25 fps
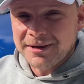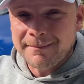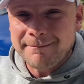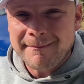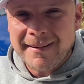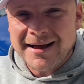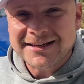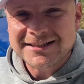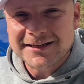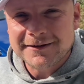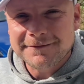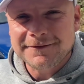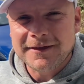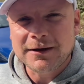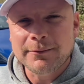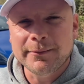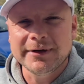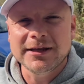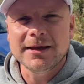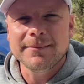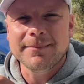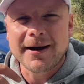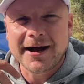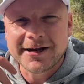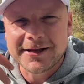massive thing when
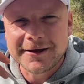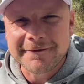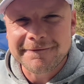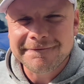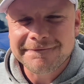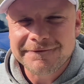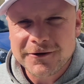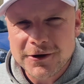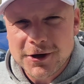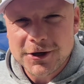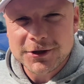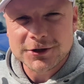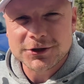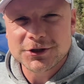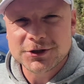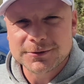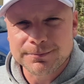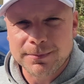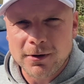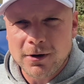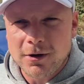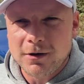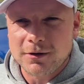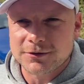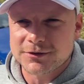you're buying your first
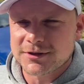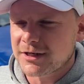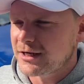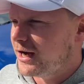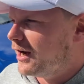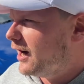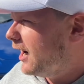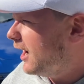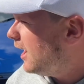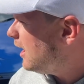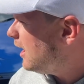sports car,